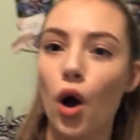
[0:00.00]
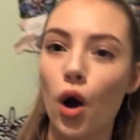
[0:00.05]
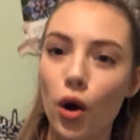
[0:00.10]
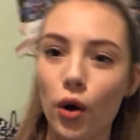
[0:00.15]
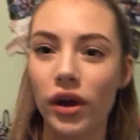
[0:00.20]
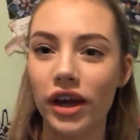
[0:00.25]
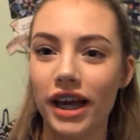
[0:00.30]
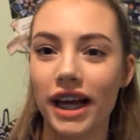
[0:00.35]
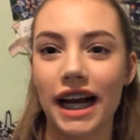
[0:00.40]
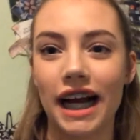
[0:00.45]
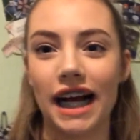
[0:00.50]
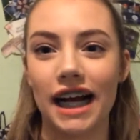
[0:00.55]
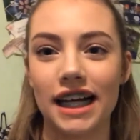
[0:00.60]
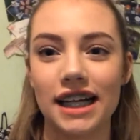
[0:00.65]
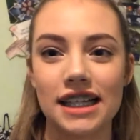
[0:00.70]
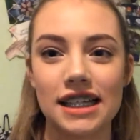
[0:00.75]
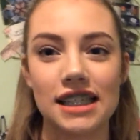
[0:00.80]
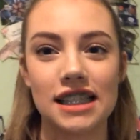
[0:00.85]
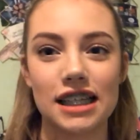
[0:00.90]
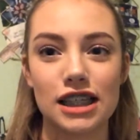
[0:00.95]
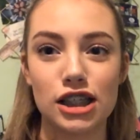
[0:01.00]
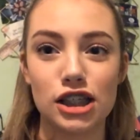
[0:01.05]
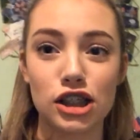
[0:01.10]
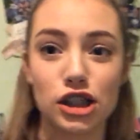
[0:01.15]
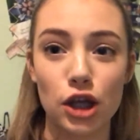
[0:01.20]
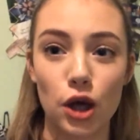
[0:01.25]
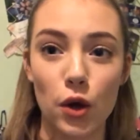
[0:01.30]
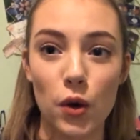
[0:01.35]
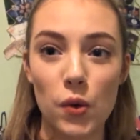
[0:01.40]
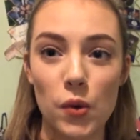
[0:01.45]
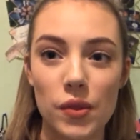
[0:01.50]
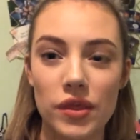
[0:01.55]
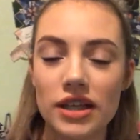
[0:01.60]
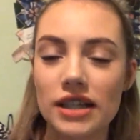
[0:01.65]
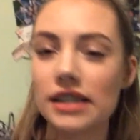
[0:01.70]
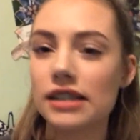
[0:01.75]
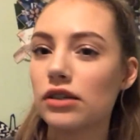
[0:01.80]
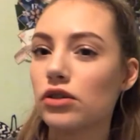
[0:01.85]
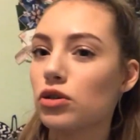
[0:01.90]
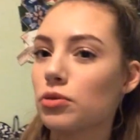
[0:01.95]
Okay guys, so
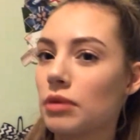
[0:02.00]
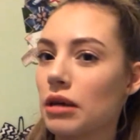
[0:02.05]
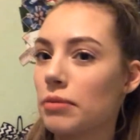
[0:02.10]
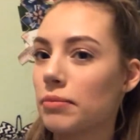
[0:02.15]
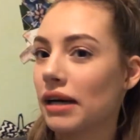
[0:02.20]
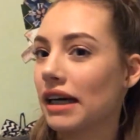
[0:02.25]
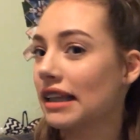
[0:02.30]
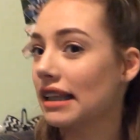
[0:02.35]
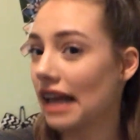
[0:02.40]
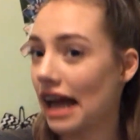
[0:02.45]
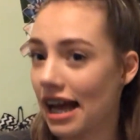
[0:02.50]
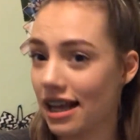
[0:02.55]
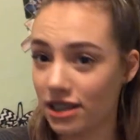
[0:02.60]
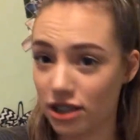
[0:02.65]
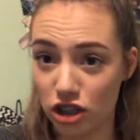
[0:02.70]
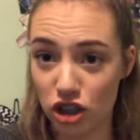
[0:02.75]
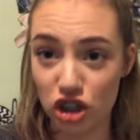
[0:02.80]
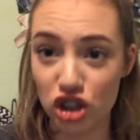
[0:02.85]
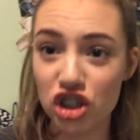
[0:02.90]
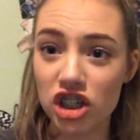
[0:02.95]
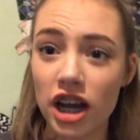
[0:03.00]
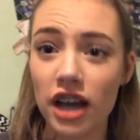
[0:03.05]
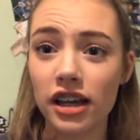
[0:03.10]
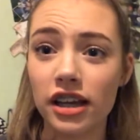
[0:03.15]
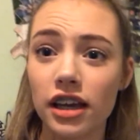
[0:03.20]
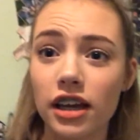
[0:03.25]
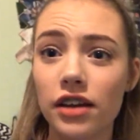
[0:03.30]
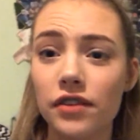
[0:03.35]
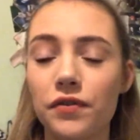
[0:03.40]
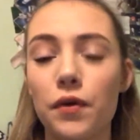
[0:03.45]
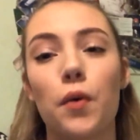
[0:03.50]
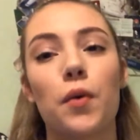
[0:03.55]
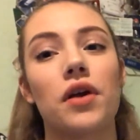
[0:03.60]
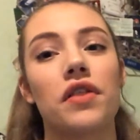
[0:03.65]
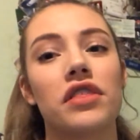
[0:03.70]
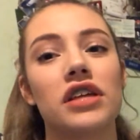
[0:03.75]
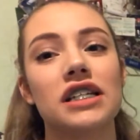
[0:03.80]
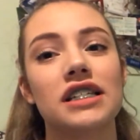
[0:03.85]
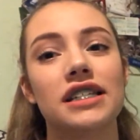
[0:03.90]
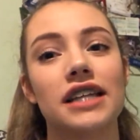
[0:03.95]
this will be my last check-in
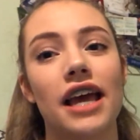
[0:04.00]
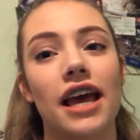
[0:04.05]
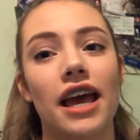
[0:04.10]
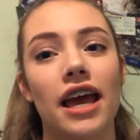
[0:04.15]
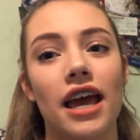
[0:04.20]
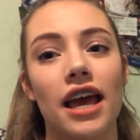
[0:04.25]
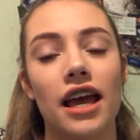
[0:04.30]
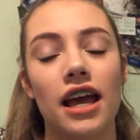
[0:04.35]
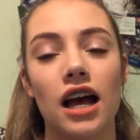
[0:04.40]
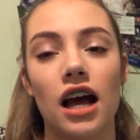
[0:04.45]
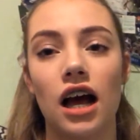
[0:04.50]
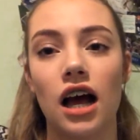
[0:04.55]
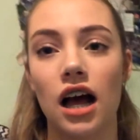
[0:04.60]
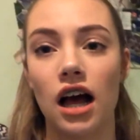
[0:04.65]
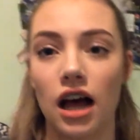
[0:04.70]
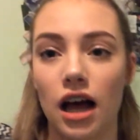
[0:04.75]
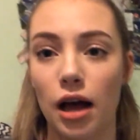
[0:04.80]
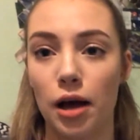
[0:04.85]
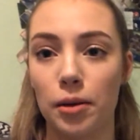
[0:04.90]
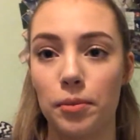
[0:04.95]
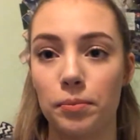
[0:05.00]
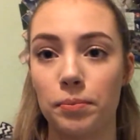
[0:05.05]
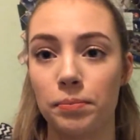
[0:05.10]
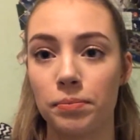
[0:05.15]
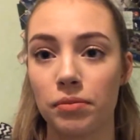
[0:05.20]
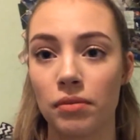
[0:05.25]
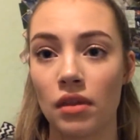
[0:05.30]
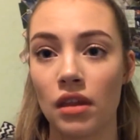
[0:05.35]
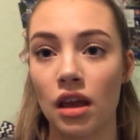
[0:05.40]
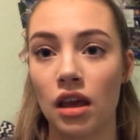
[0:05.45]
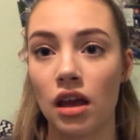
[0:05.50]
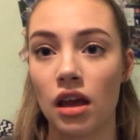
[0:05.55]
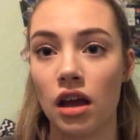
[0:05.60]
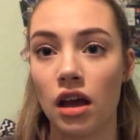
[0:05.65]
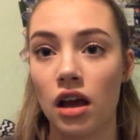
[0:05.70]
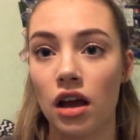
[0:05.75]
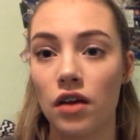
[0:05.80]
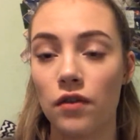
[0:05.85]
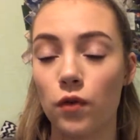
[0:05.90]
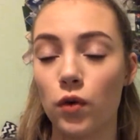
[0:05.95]
for the day.
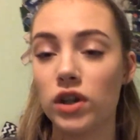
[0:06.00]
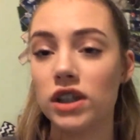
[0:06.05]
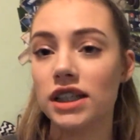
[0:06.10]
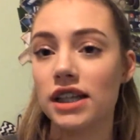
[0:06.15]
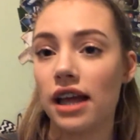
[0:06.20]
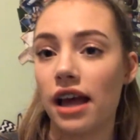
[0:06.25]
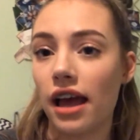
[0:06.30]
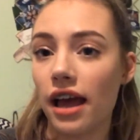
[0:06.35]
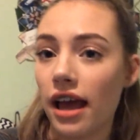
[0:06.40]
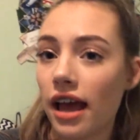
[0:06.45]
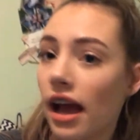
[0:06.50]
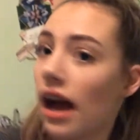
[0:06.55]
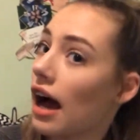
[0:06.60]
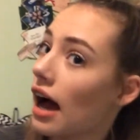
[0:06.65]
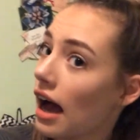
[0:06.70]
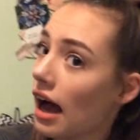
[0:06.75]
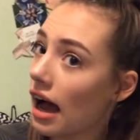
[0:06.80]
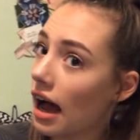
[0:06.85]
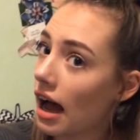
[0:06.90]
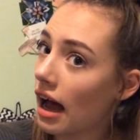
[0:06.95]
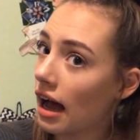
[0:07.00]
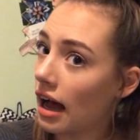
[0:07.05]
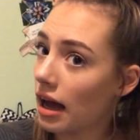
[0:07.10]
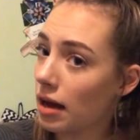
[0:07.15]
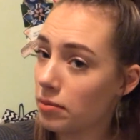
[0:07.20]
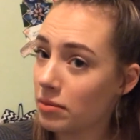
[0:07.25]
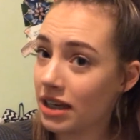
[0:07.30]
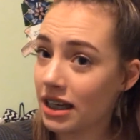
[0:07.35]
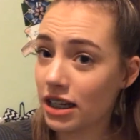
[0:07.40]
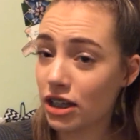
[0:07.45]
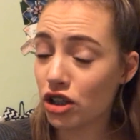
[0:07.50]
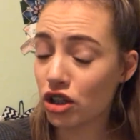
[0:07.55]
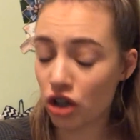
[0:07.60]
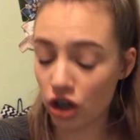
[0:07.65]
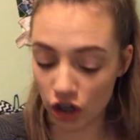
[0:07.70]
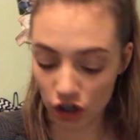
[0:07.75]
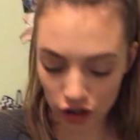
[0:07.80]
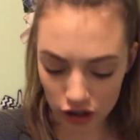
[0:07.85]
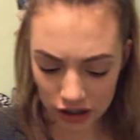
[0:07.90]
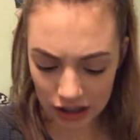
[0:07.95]
For today, it is
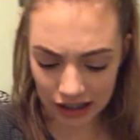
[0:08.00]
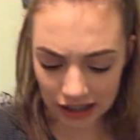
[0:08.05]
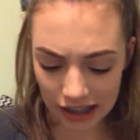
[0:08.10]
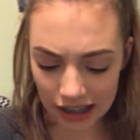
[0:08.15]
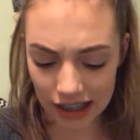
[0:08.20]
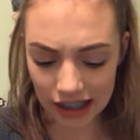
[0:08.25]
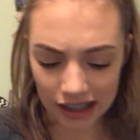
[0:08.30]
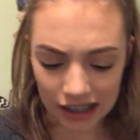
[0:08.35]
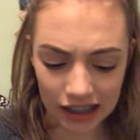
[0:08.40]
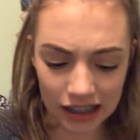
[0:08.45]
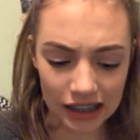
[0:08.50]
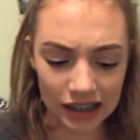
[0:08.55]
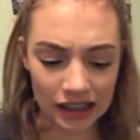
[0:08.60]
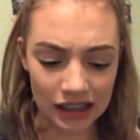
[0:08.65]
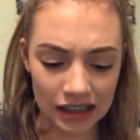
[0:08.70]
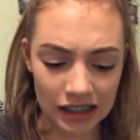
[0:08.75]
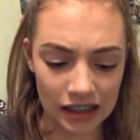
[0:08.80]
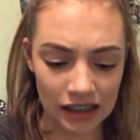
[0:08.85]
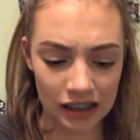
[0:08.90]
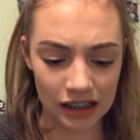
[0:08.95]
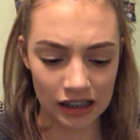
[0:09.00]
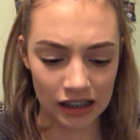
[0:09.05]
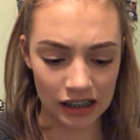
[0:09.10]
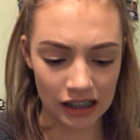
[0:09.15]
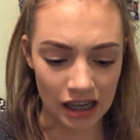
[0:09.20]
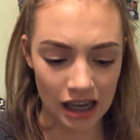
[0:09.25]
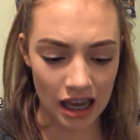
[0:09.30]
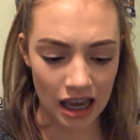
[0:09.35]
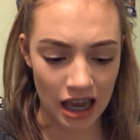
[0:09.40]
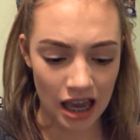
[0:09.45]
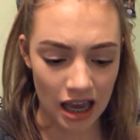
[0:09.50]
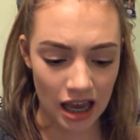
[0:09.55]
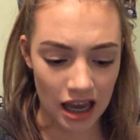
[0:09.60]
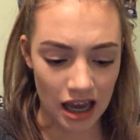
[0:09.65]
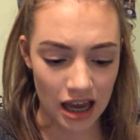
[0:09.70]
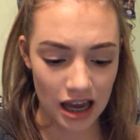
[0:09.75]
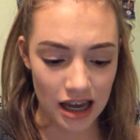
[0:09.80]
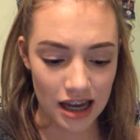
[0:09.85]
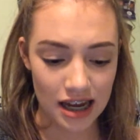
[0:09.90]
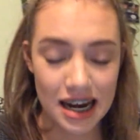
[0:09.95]
currently
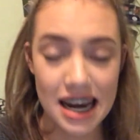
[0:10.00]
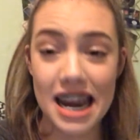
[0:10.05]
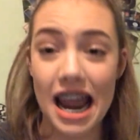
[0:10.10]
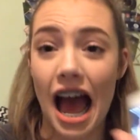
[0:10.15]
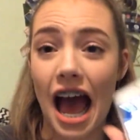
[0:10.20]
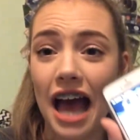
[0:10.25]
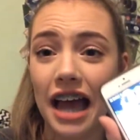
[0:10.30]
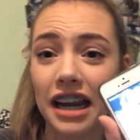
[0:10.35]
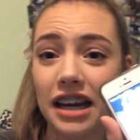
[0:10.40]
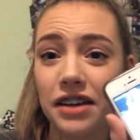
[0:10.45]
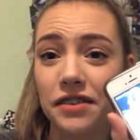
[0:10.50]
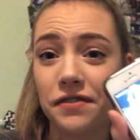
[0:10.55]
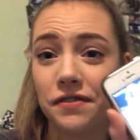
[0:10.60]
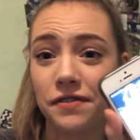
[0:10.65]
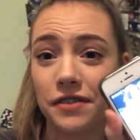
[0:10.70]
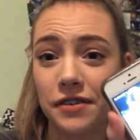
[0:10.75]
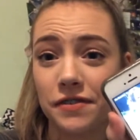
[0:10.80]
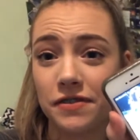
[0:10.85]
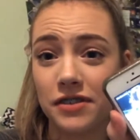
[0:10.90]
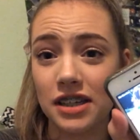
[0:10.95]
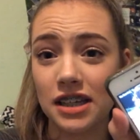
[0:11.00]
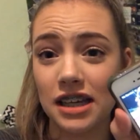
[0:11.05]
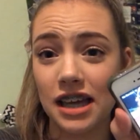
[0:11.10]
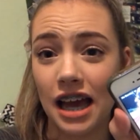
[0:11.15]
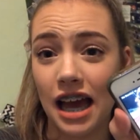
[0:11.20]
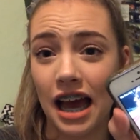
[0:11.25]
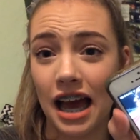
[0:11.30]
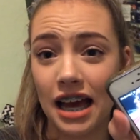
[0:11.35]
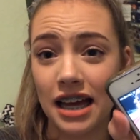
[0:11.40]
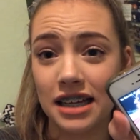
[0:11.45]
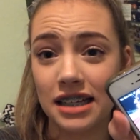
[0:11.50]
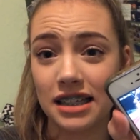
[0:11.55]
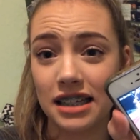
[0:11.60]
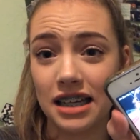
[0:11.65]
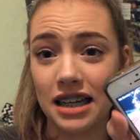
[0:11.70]
9:50 at